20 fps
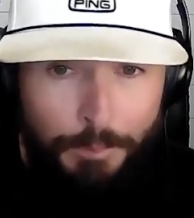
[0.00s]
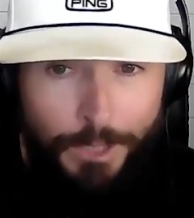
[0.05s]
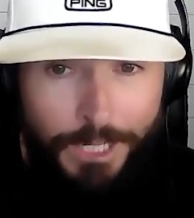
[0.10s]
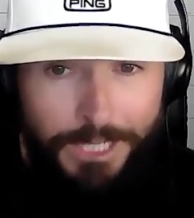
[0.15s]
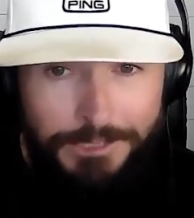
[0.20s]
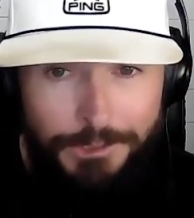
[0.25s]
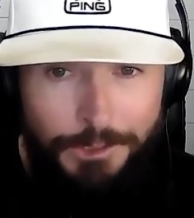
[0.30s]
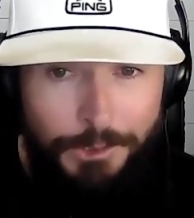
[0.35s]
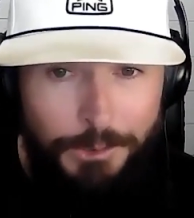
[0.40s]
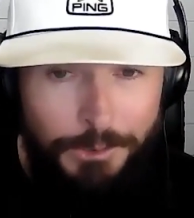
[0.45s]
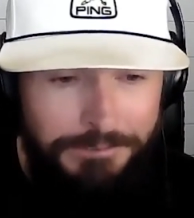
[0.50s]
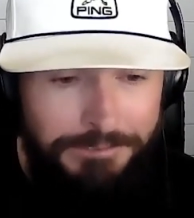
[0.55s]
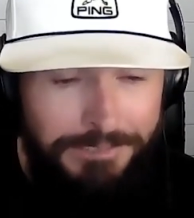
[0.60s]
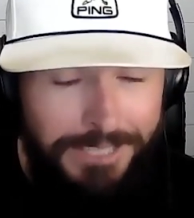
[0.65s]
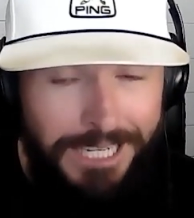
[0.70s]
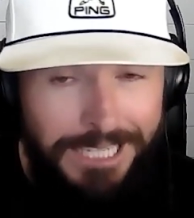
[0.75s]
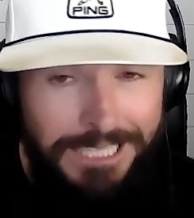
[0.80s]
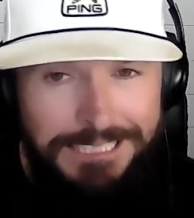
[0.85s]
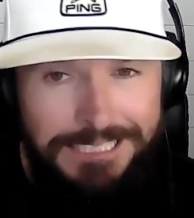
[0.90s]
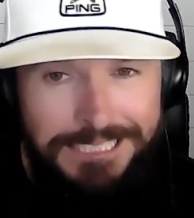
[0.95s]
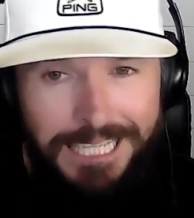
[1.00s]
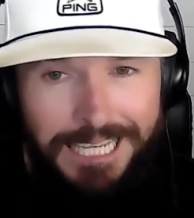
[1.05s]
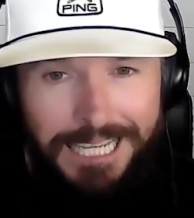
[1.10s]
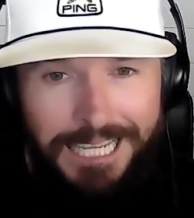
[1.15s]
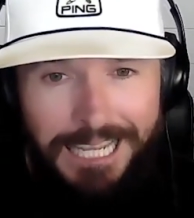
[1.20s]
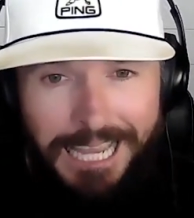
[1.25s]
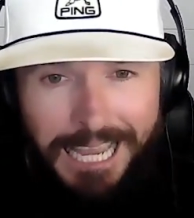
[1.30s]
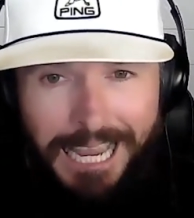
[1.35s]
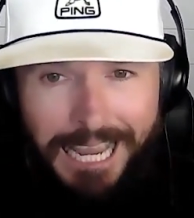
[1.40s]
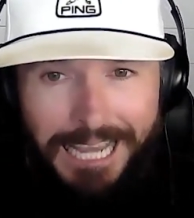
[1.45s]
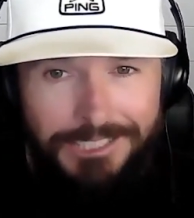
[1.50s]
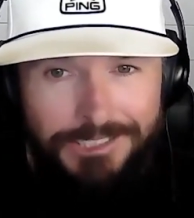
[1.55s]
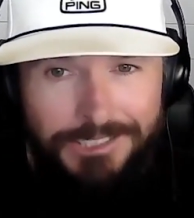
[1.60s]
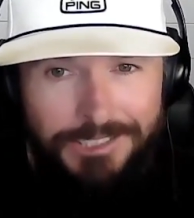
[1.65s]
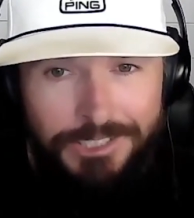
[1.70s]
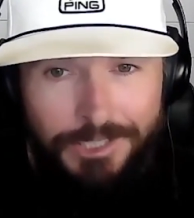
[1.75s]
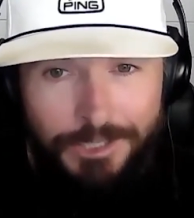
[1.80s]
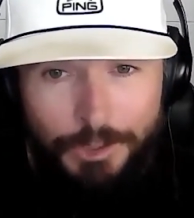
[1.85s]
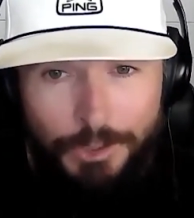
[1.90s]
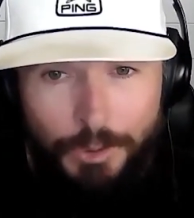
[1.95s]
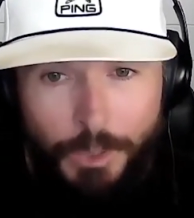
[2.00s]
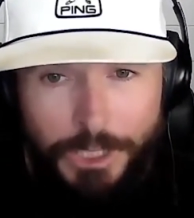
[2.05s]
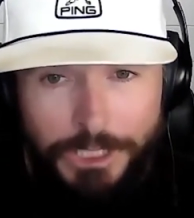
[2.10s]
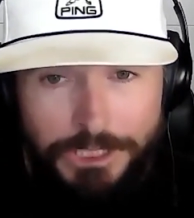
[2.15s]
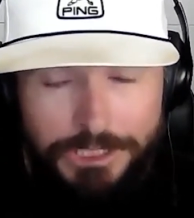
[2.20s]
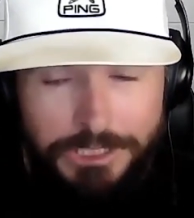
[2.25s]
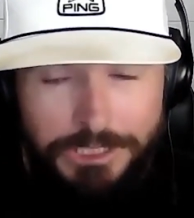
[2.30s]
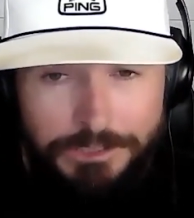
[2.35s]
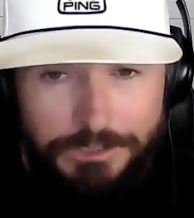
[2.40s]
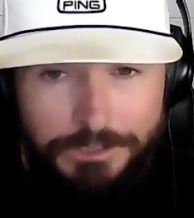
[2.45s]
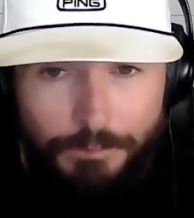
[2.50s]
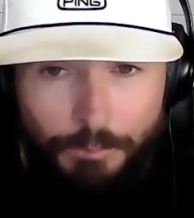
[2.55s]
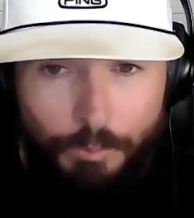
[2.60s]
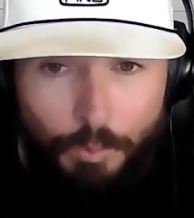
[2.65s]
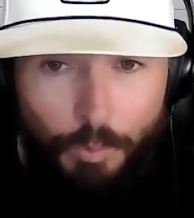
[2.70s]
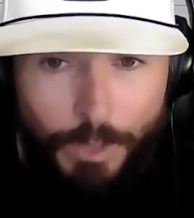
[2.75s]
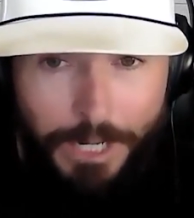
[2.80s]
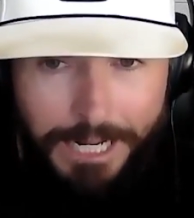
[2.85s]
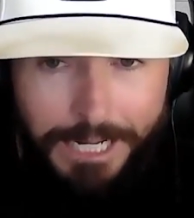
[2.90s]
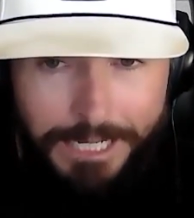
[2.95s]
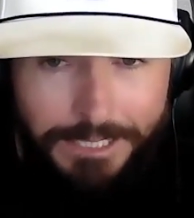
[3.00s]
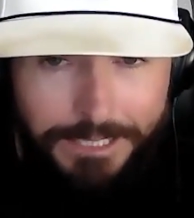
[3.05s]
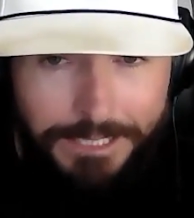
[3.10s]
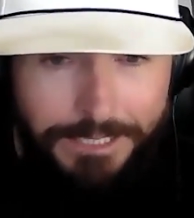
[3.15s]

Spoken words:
Practical advice: ask questions of why